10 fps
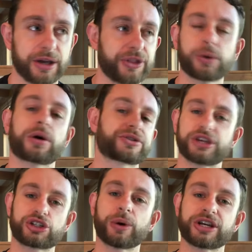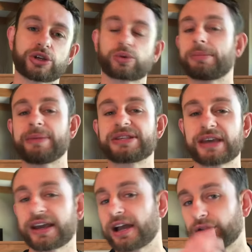There are situations where maybe
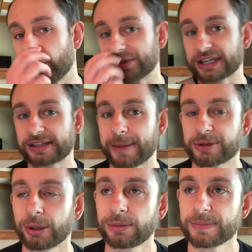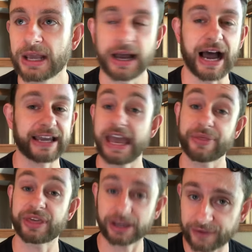saying I don't know is acceptable. I
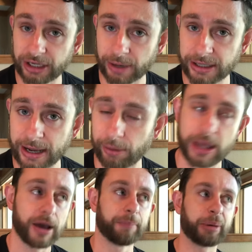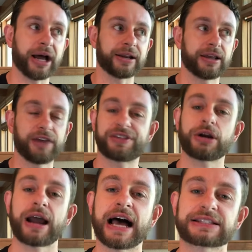can't think of any right now. But if
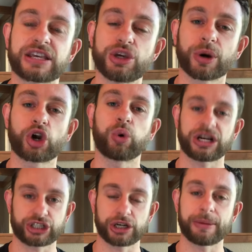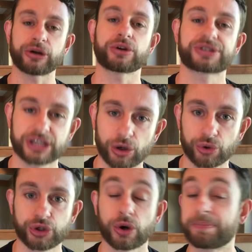they're asking you a question about your
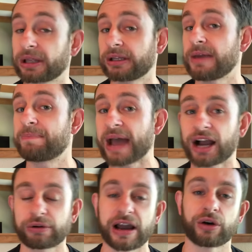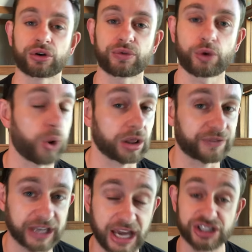skills, your ability, background,
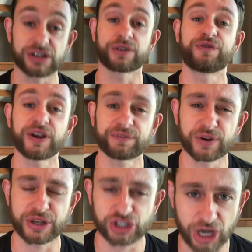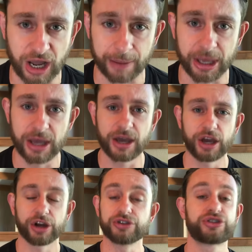qualifications, fit for the job,
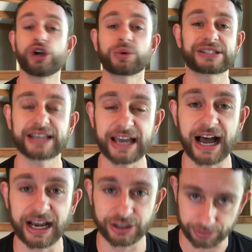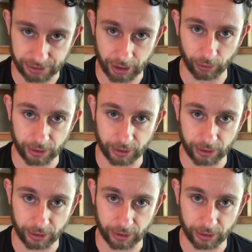don't say I don't know.